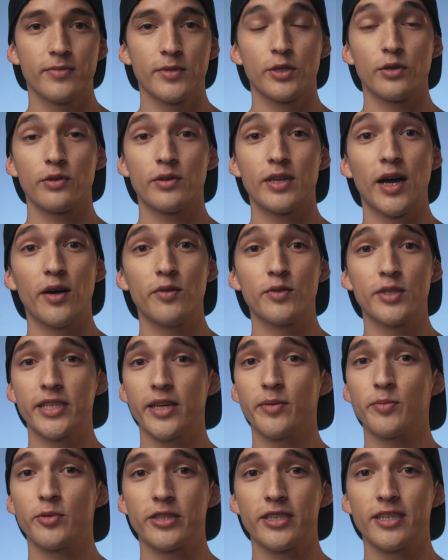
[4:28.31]
So what I was
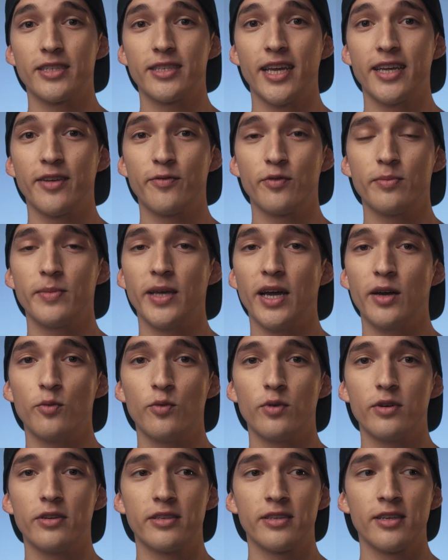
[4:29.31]
able to take from that
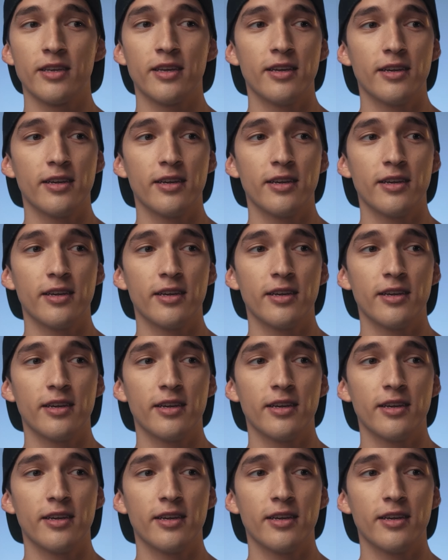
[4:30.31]
was